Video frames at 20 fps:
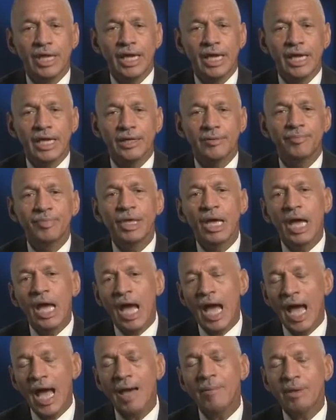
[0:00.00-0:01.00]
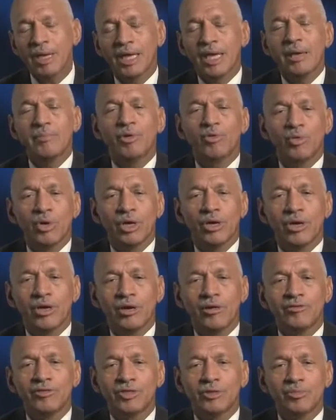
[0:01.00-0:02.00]
And I became aware
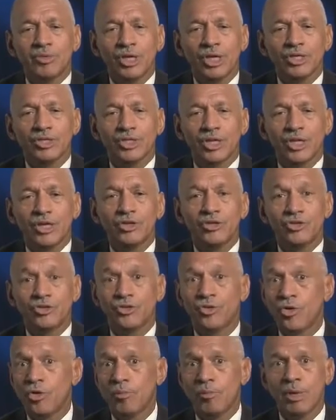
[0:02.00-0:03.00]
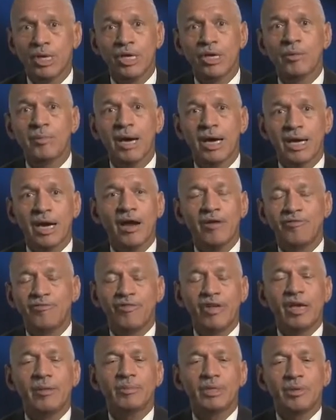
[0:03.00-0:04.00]
of some things that concern me about our
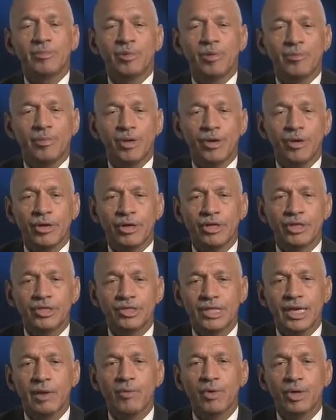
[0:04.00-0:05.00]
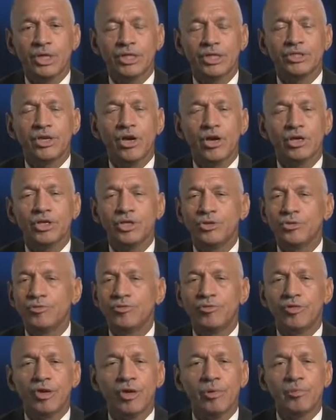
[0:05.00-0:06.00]
family preparedness, and I wanted to talk to you
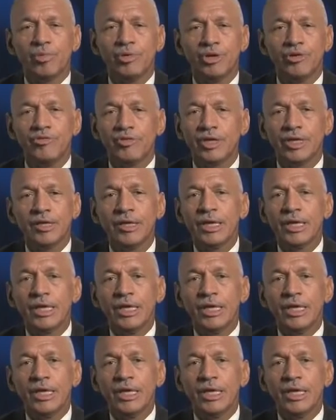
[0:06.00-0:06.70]
very briefly.